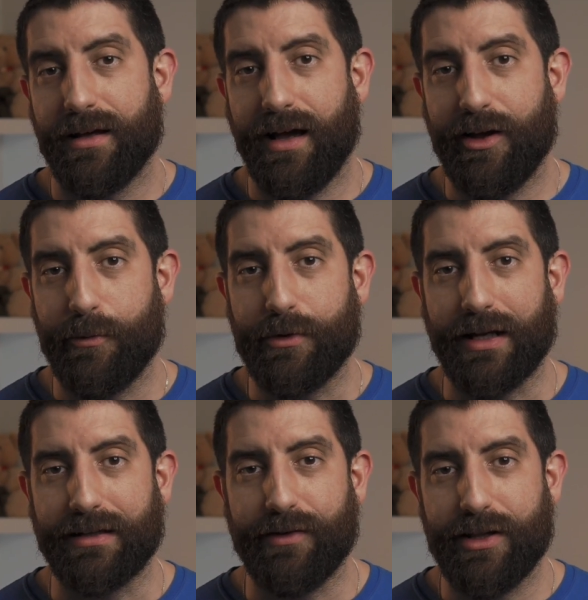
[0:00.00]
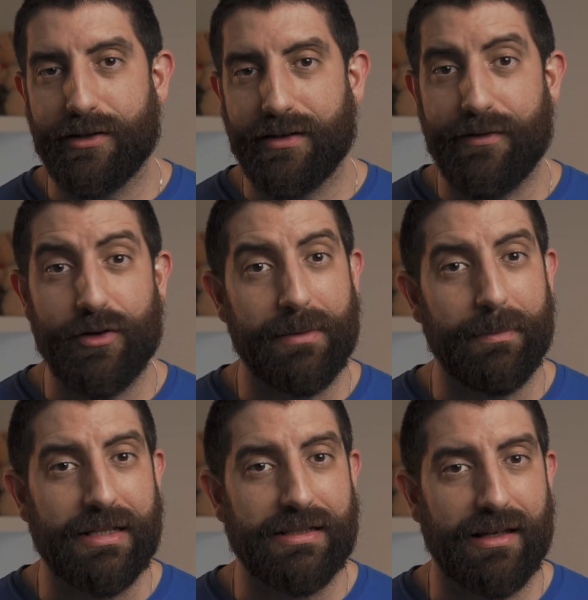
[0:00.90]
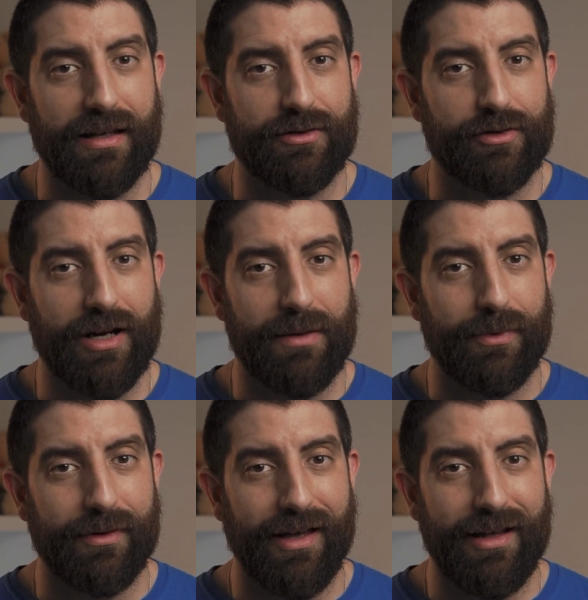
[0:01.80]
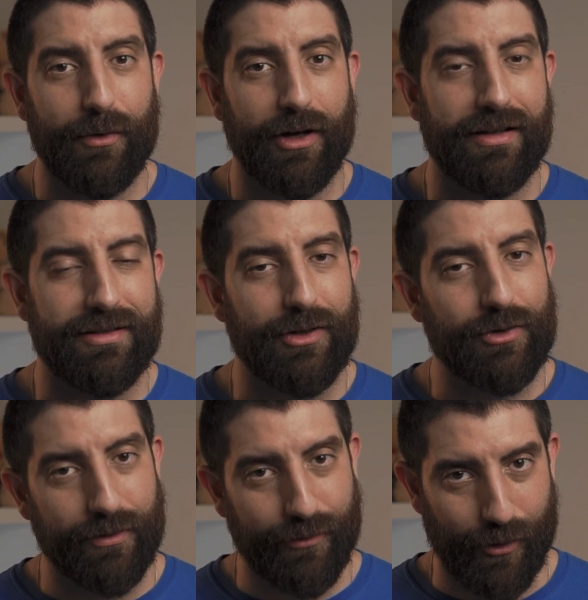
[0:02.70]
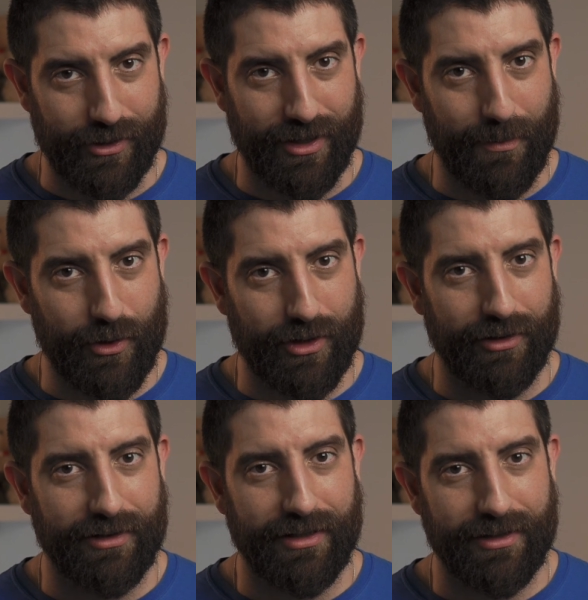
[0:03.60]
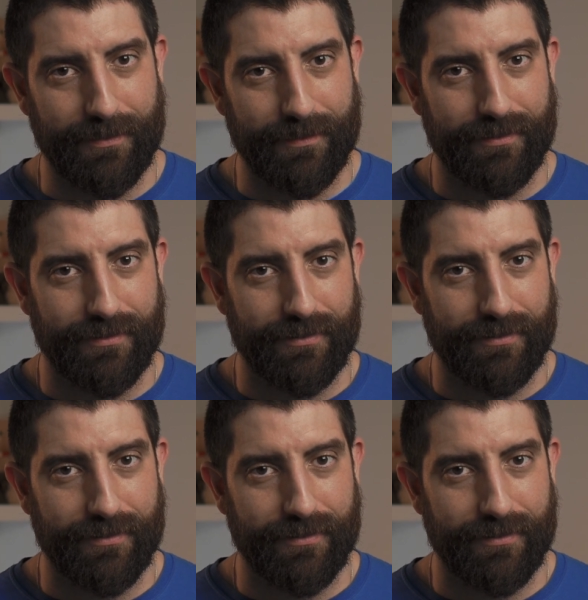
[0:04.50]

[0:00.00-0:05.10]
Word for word: I hope you liked the video. If you did, please like and subscribe. And we're gonna see you soon for some more content.